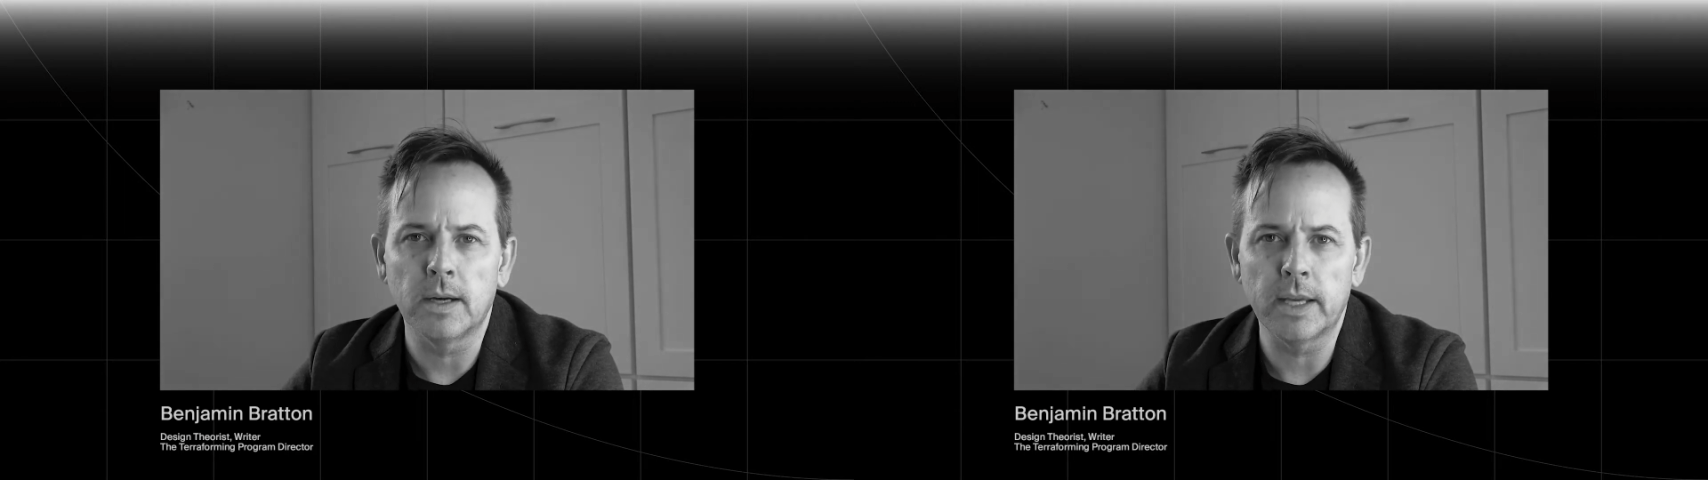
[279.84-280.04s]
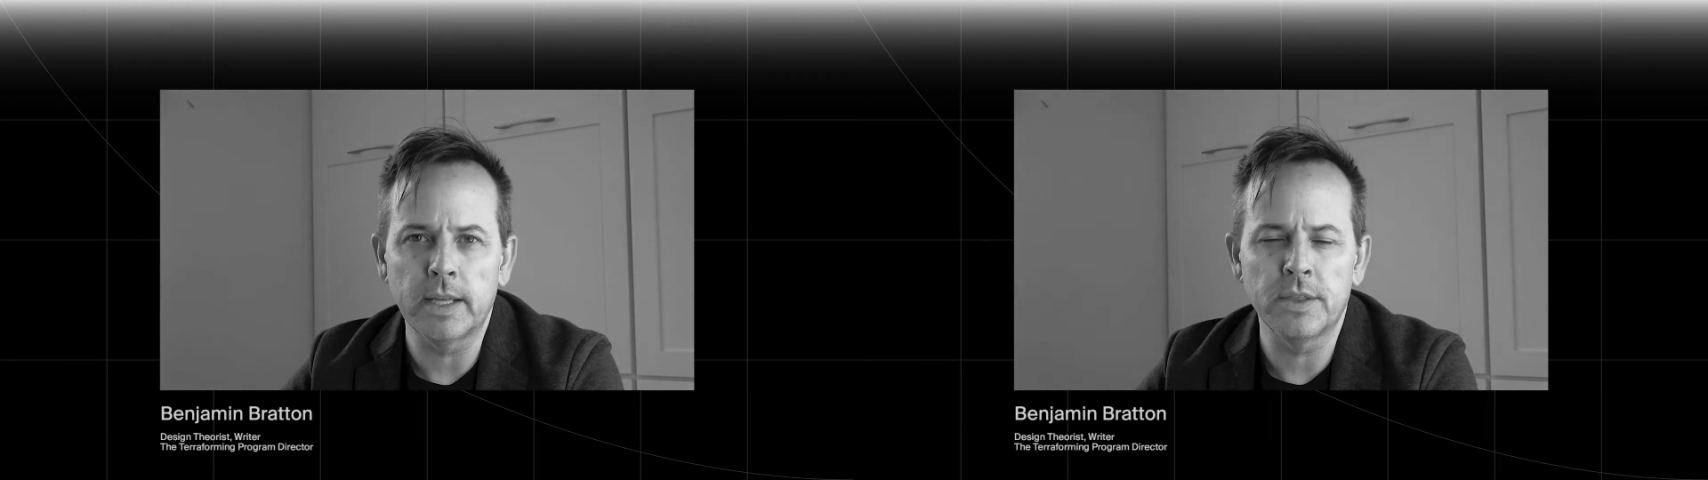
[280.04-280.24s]

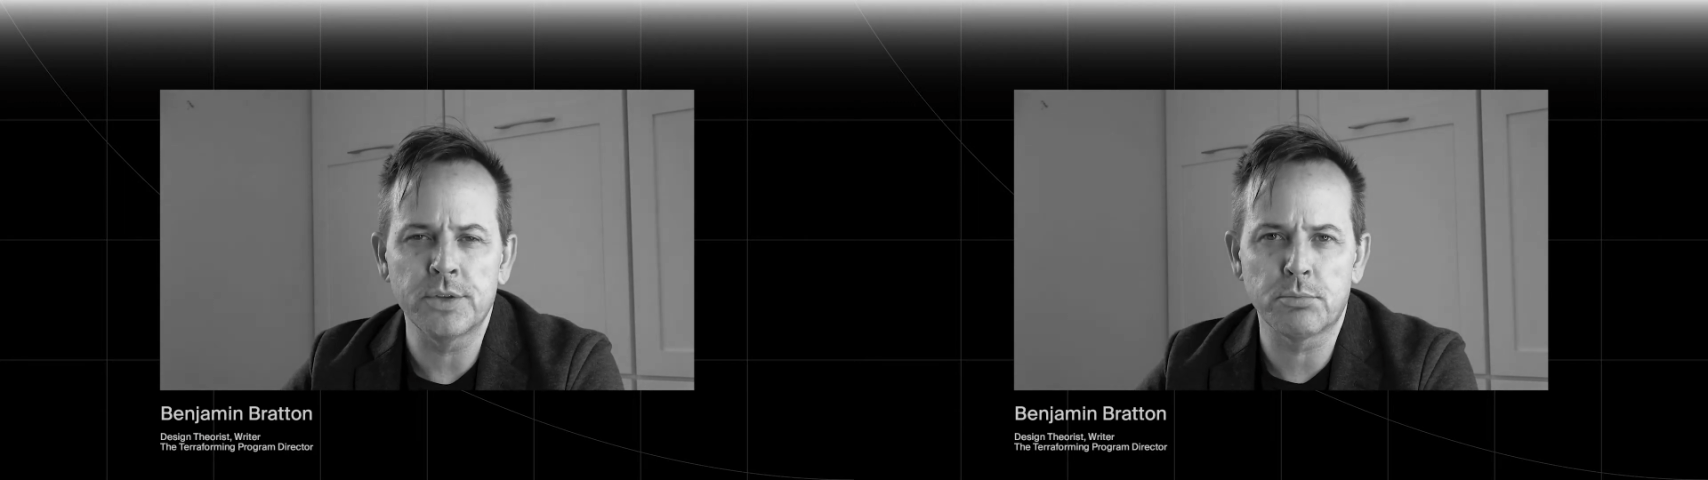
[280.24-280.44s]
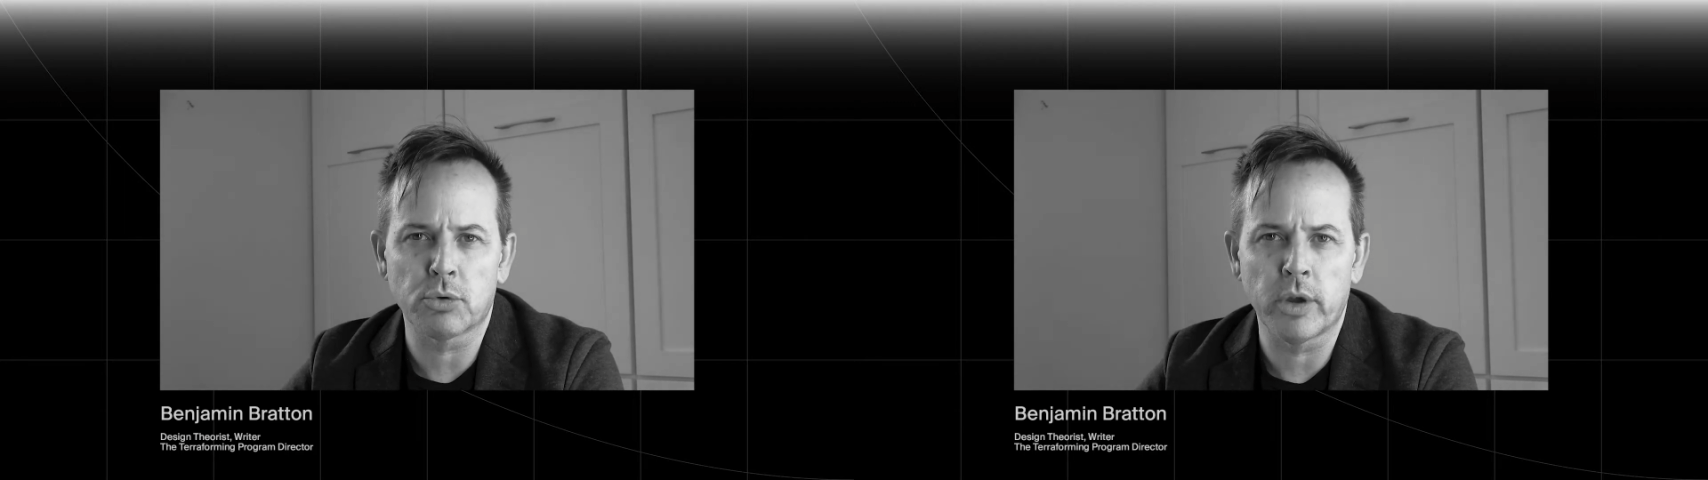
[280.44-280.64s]
in
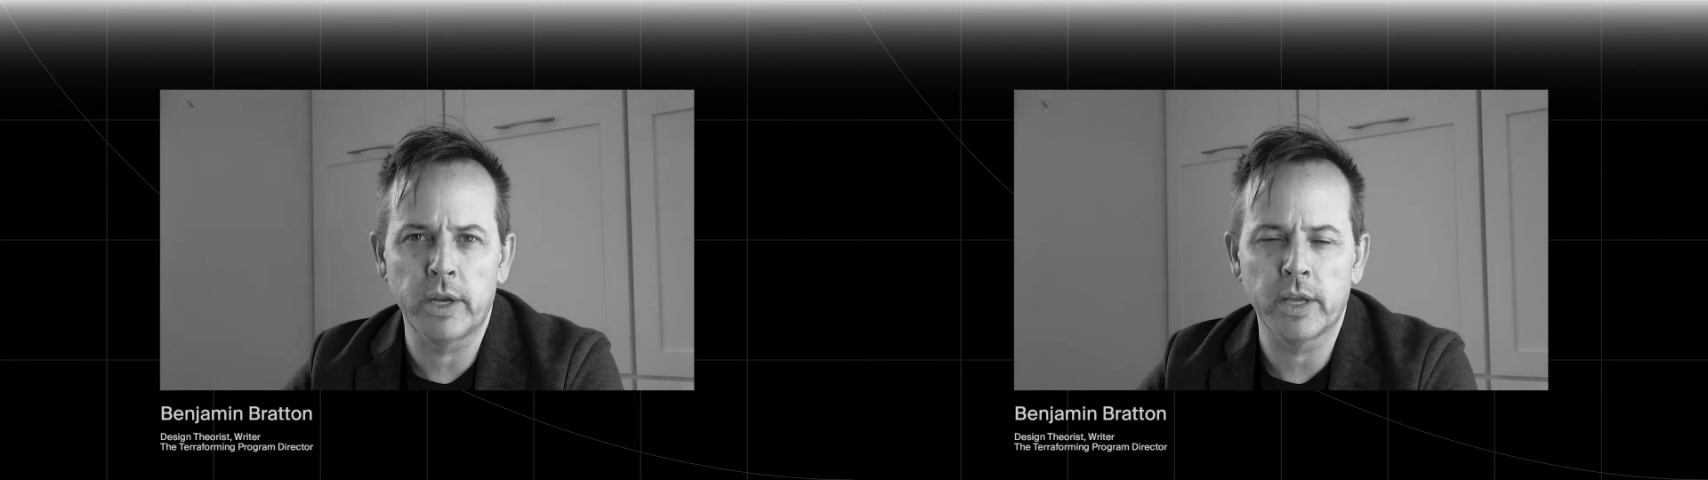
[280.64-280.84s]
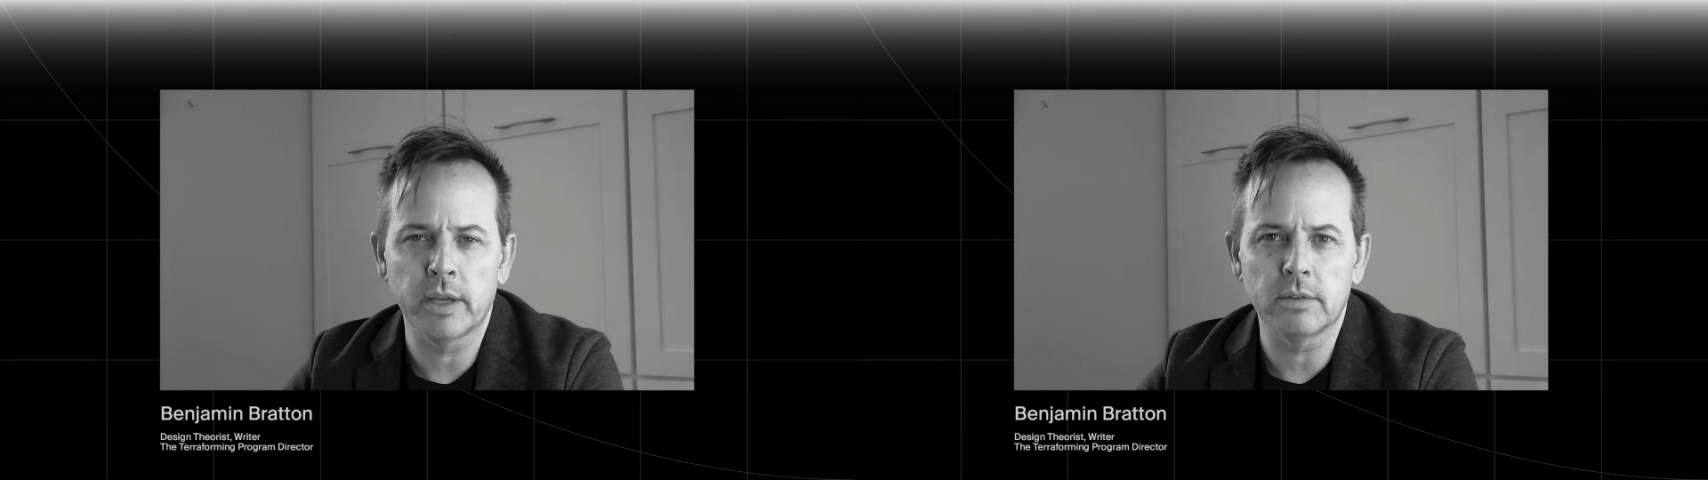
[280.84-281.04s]
this
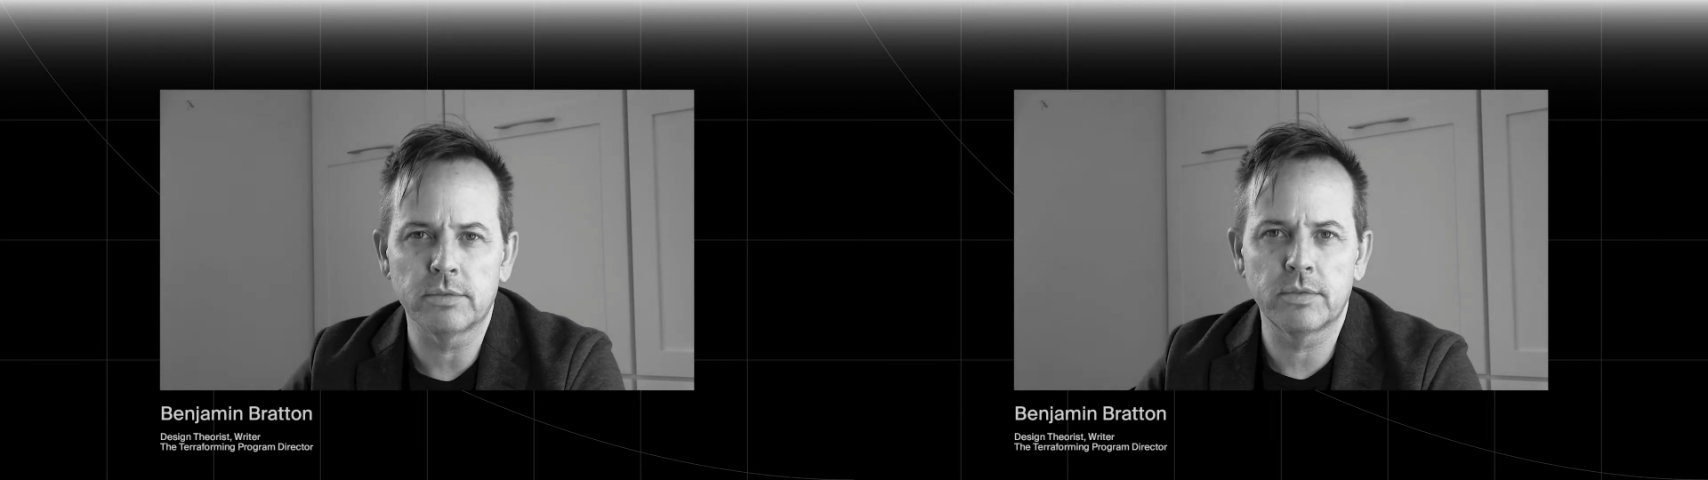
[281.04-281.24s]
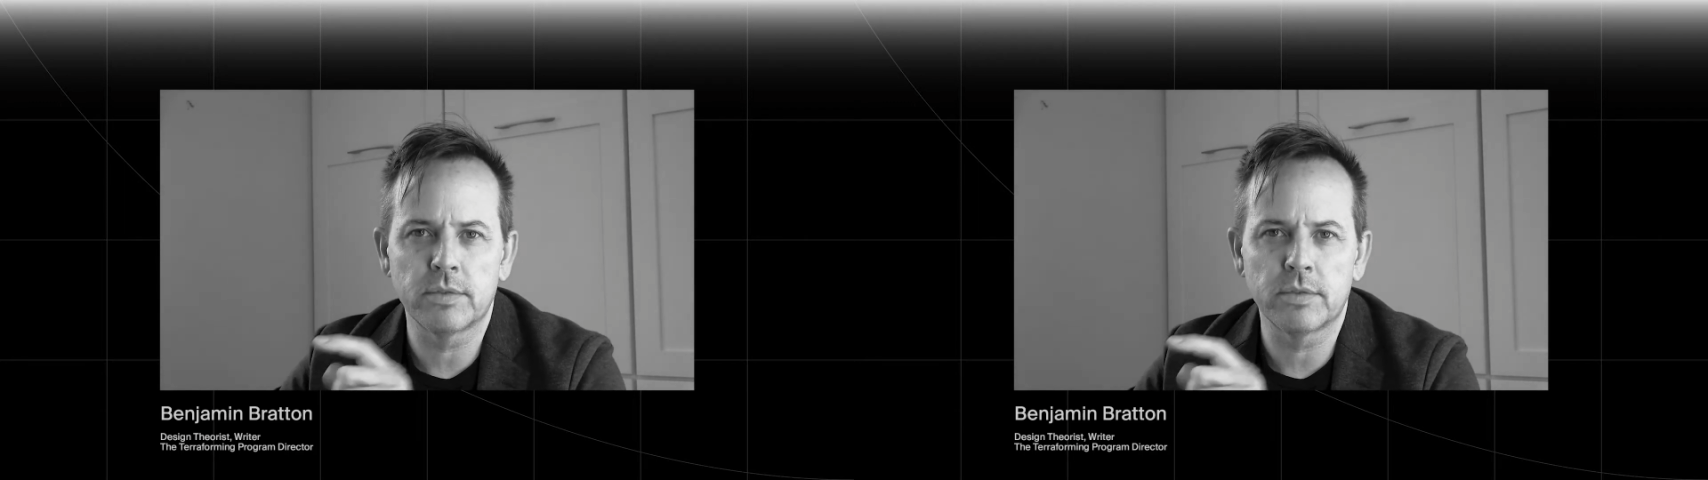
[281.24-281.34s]
braiding of